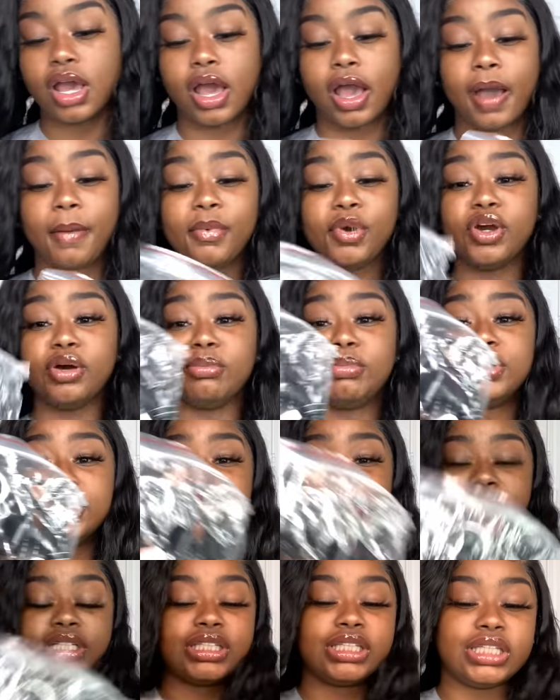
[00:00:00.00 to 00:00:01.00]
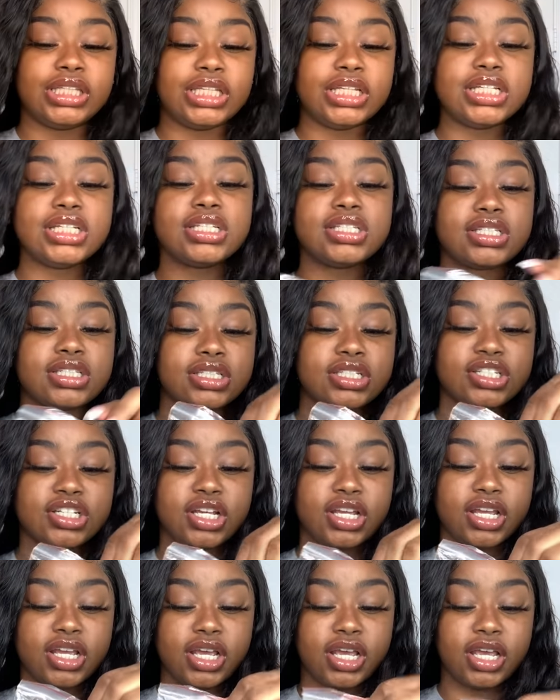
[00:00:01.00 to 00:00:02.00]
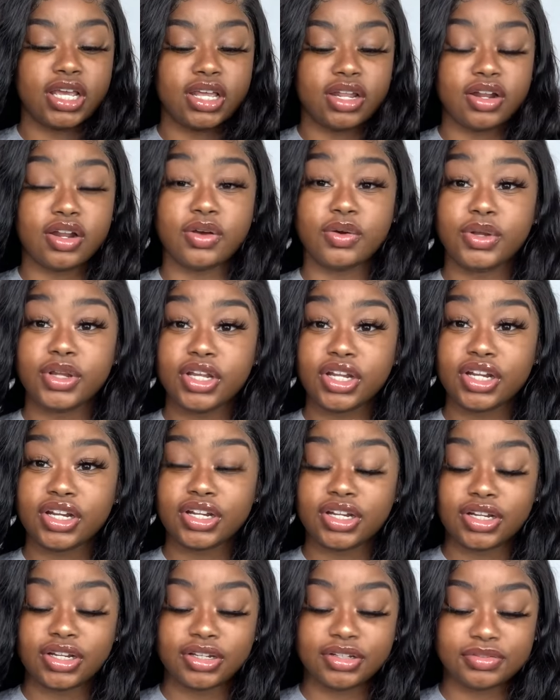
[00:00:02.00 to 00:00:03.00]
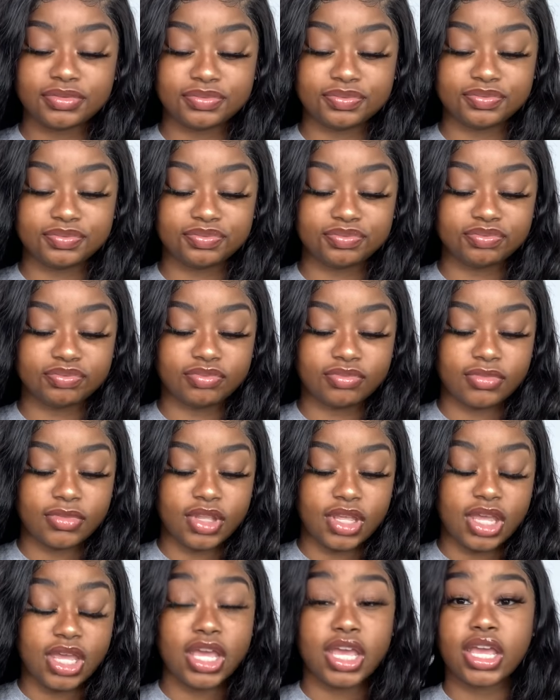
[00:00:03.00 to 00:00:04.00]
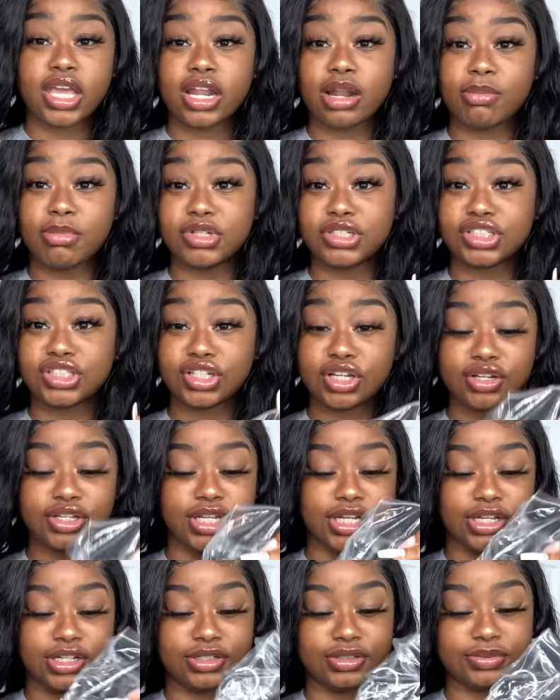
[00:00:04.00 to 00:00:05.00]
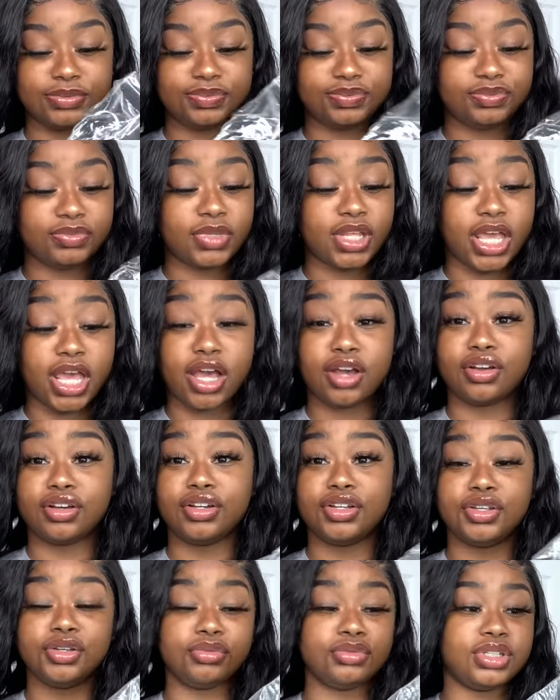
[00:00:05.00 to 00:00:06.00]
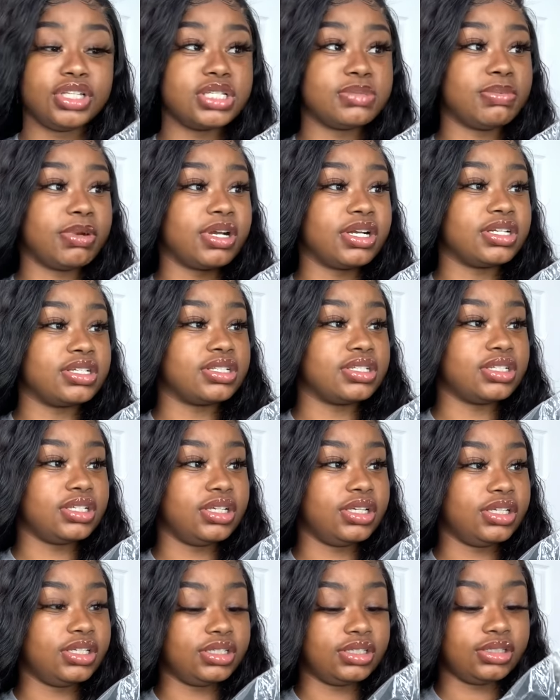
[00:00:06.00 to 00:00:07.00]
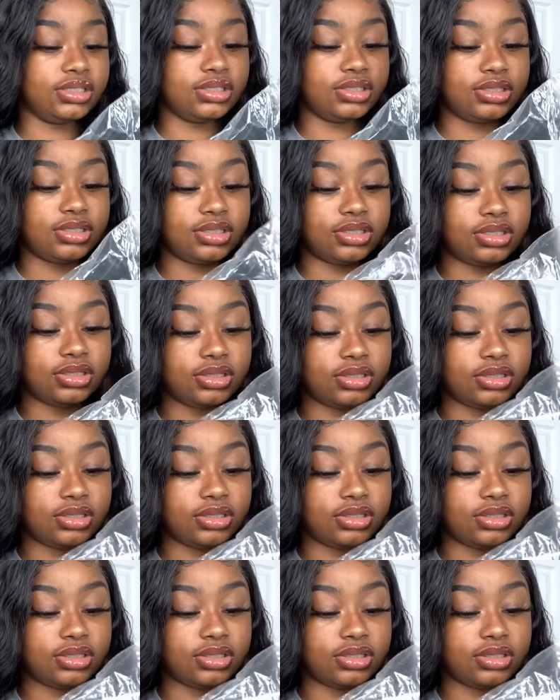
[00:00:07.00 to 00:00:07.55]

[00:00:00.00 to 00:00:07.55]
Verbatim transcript: I'm gonna put this chain on here and I'm gonna show y'all how cute this purse is.